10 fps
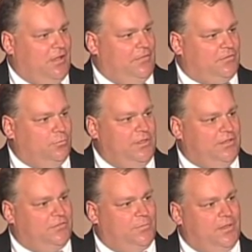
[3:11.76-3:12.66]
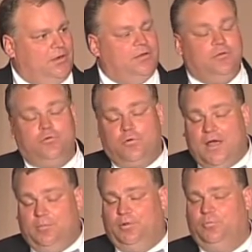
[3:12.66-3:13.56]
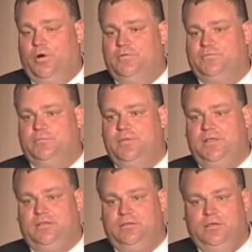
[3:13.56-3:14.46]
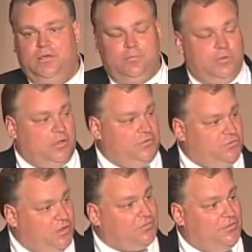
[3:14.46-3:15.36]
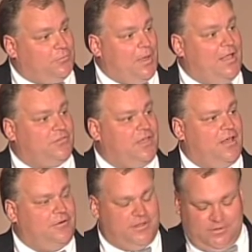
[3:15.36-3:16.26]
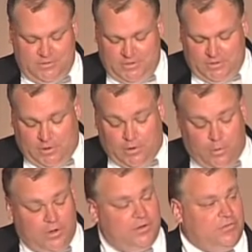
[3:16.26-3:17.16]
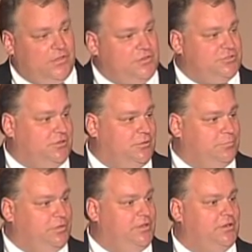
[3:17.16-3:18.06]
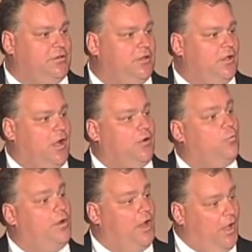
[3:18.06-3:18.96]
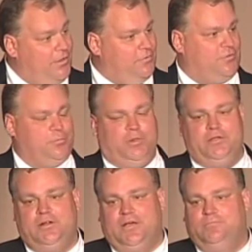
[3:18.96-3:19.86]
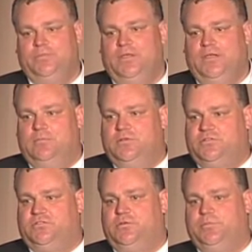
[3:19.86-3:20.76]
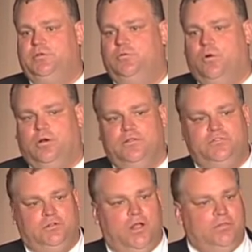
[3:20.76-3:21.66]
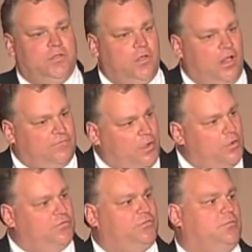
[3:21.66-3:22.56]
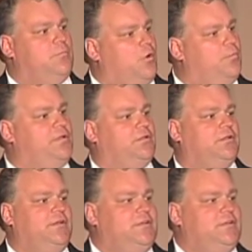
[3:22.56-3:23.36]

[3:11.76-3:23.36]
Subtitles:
And this week has been an incredible one for me because just this past Saturday, our organization completed our 100th playground in Mississippi and New Orleans along the Gulf Coast to Mobile